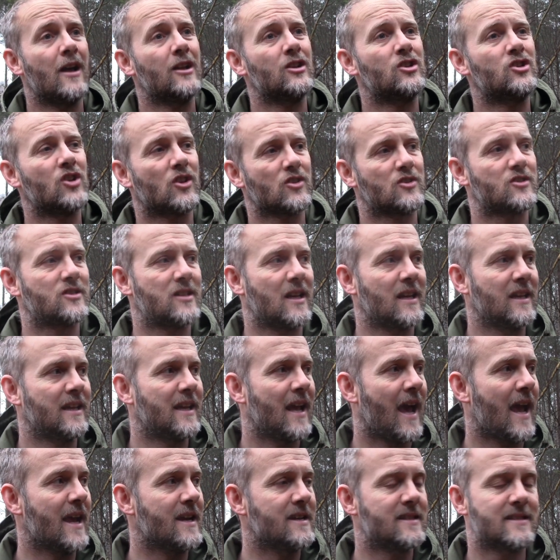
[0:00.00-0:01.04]
just in
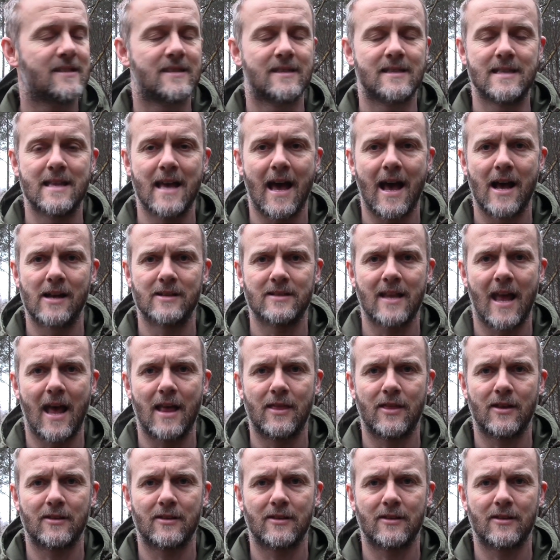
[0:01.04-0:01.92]
case those, uh,